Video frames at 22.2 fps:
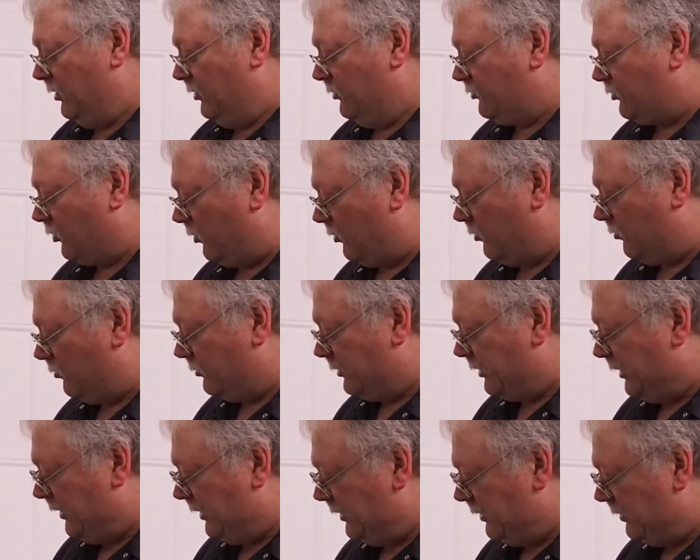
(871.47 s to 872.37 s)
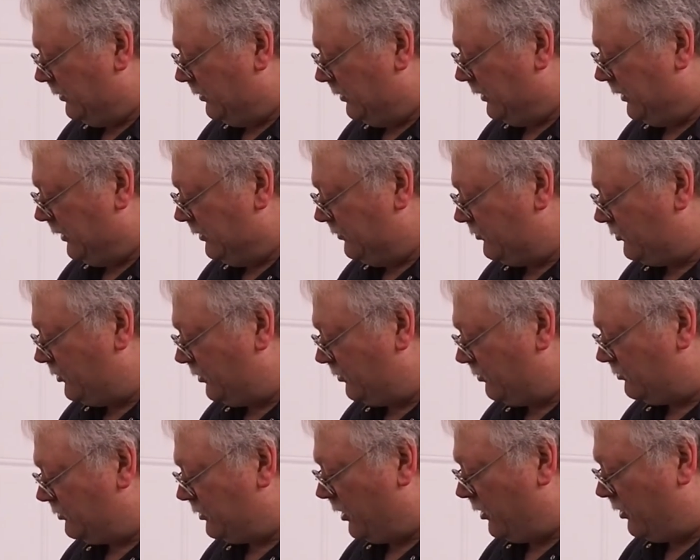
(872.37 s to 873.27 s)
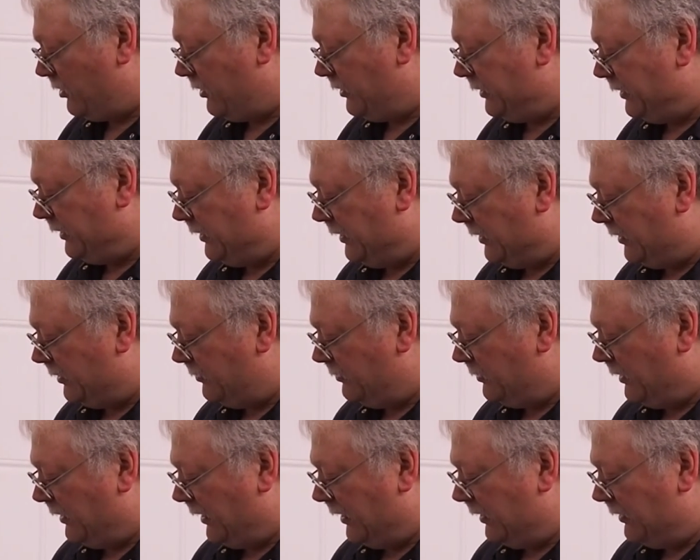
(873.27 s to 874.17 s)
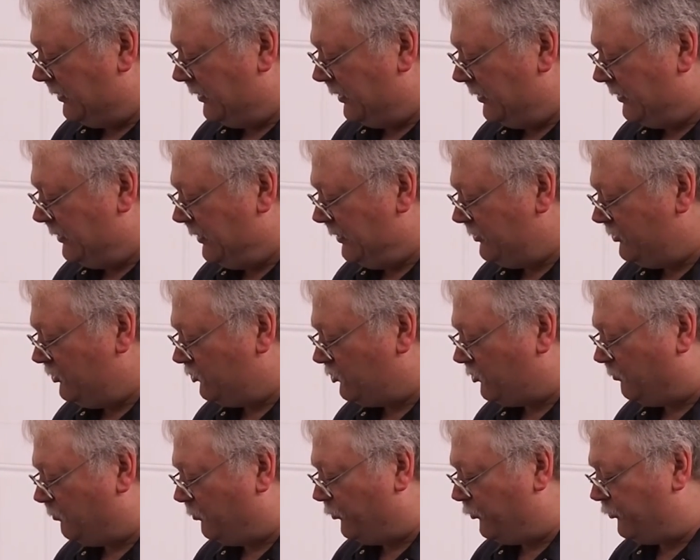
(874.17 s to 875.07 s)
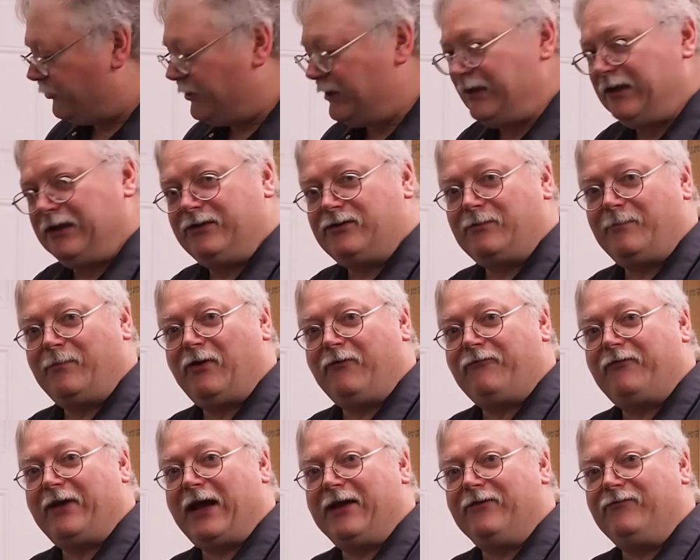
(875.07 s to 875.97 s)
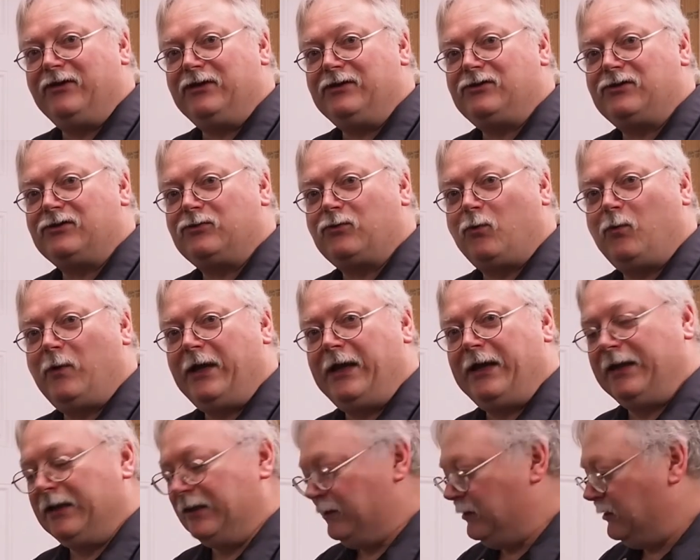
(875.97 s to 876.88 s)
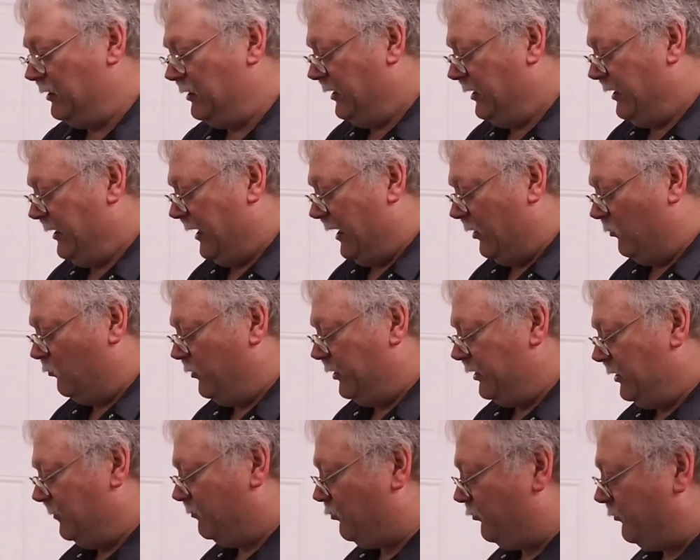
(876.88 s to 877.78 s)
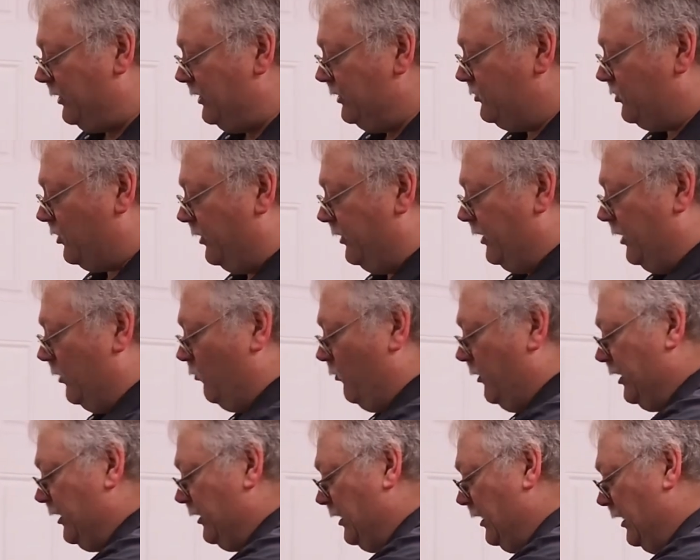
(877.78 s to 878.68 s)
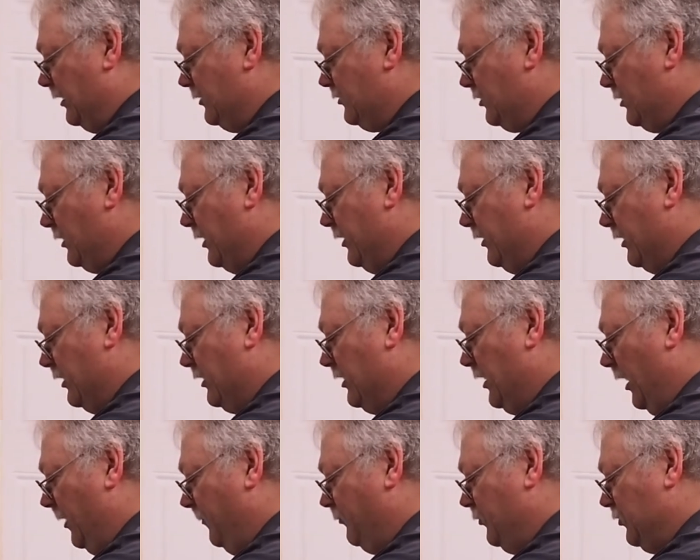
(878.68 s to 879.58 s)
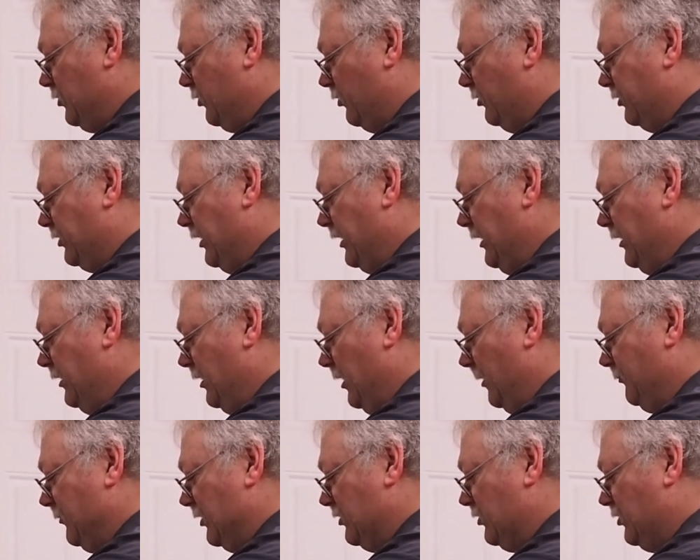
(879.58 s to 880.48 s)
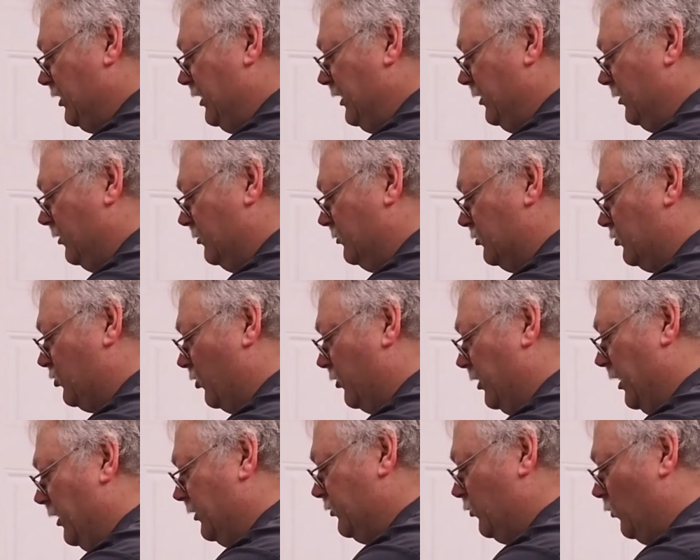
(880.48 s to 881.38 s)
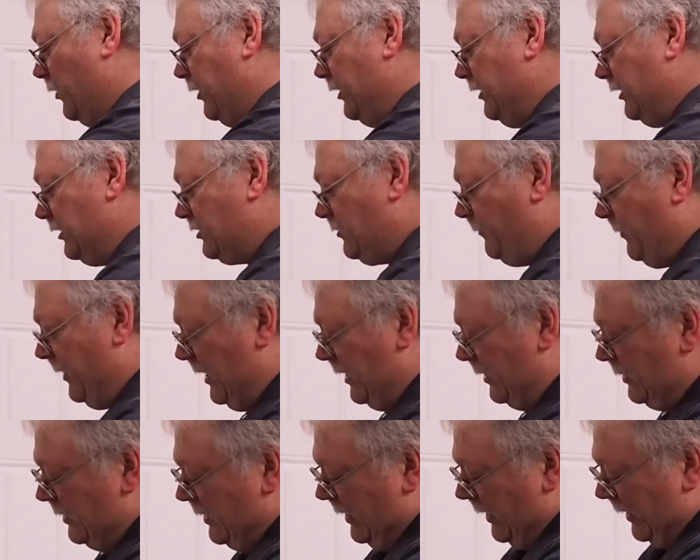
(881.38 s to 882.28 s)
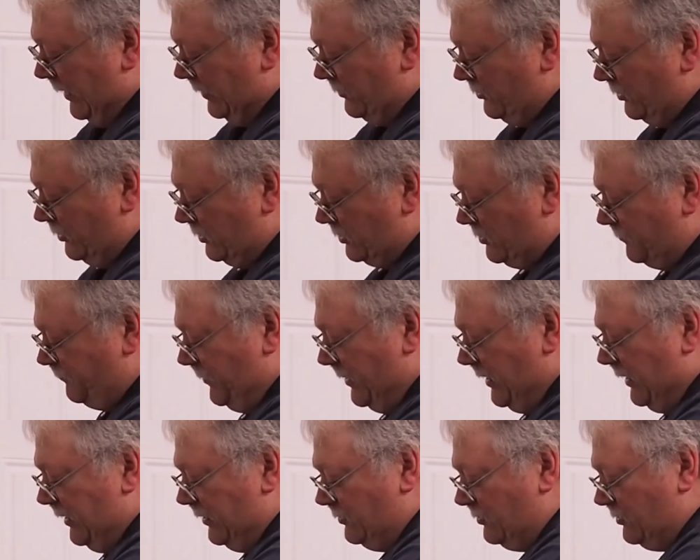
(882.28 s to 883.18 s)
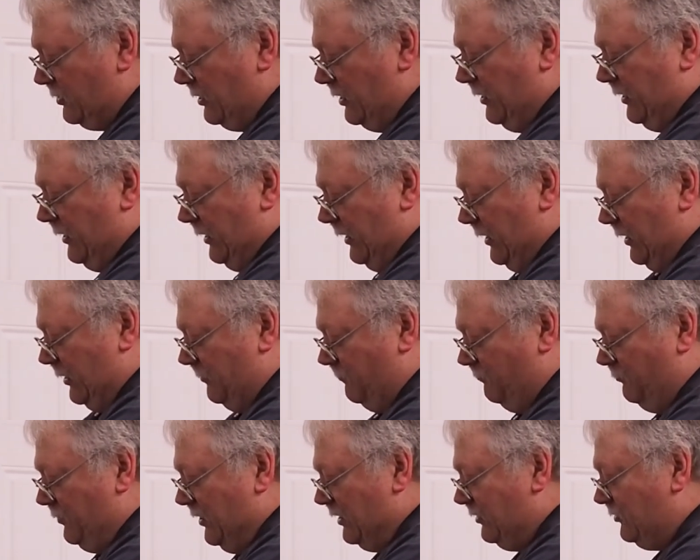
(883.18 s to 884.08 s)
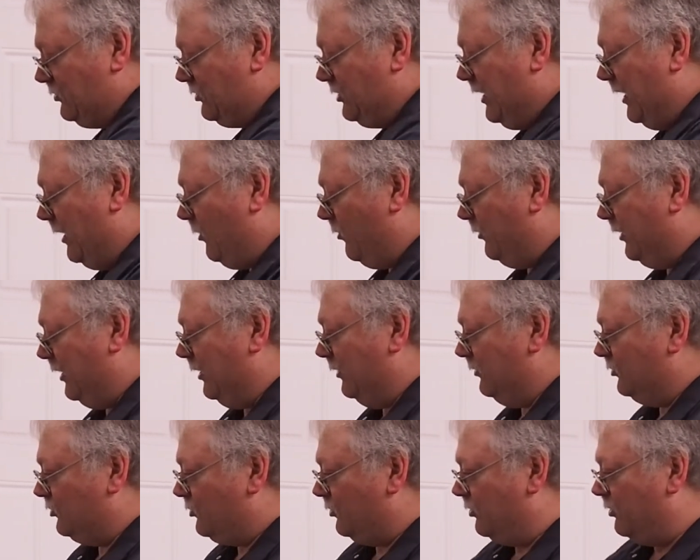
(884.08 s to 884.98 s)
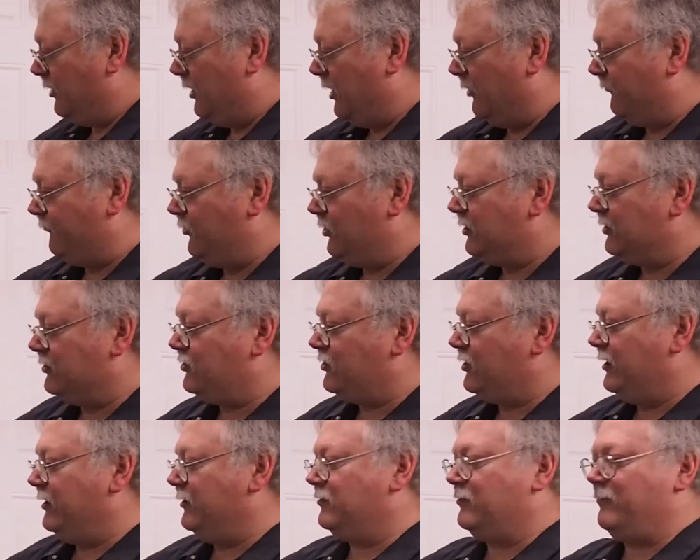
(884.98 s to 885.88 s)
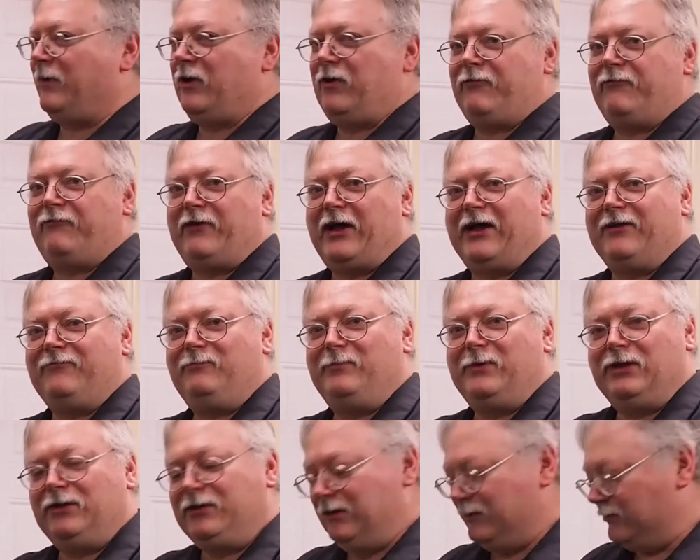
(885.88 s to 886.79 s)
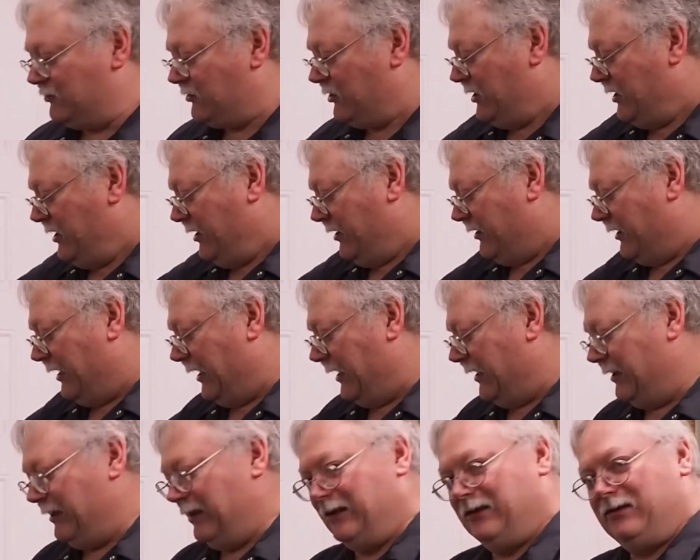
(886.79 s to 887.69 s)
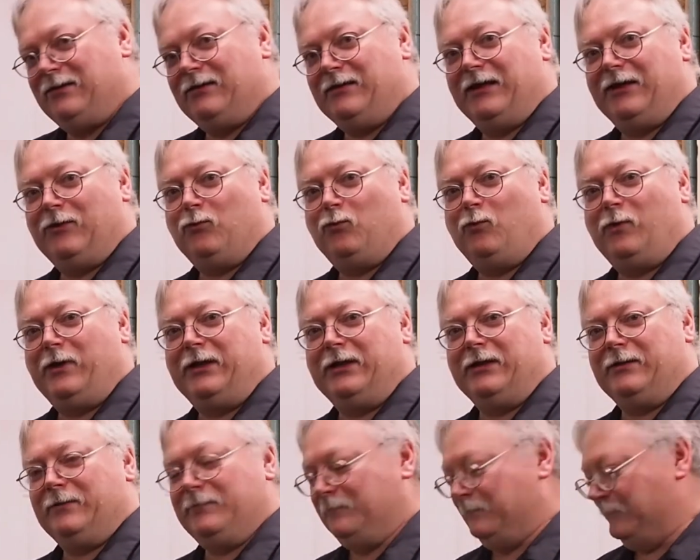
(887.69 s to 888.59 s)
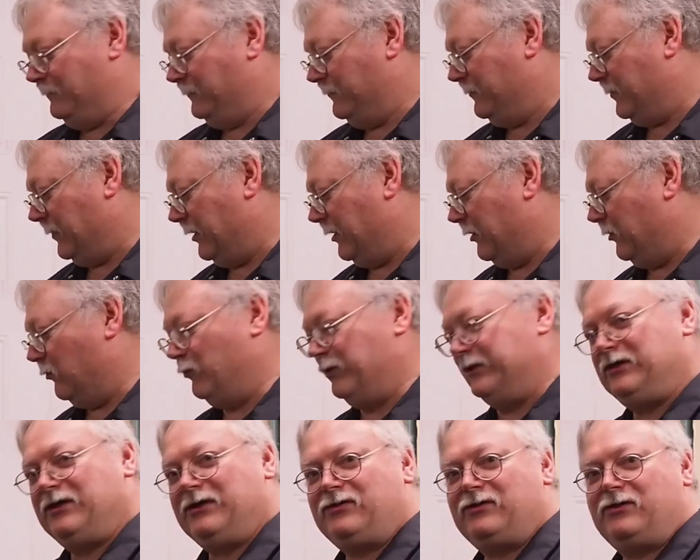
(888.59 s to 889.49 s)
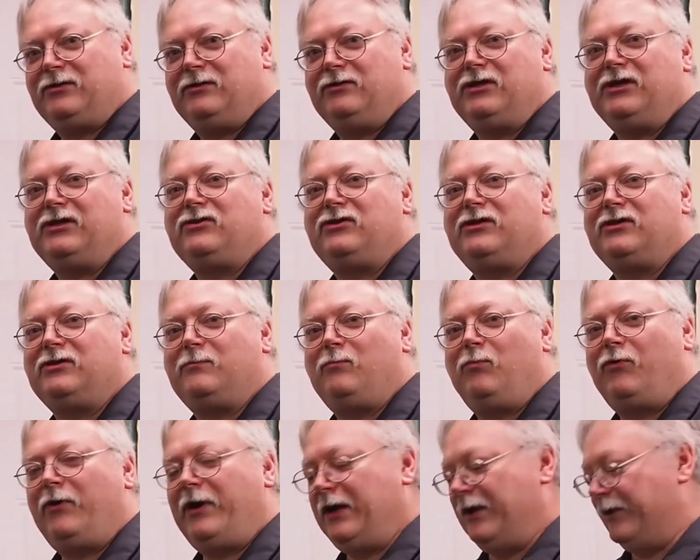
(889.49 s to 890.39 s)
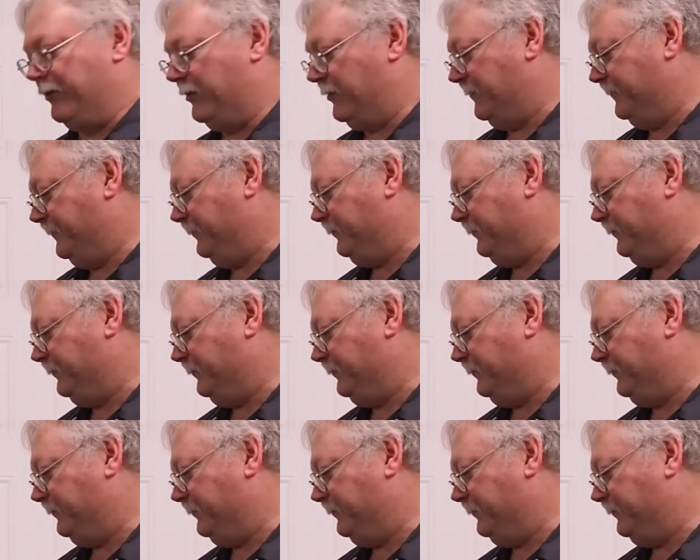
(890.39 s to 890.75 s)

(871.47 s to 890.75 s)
So he zeroes out on the end, and then he just breathes about 5 inches away. And when he breathes on there, what it does, the temperature is heating up the steel, and so now it's wanting to expand. As it expands, it bends down, and sure enough, you can see it's about 5/millionths that it went with just his breath.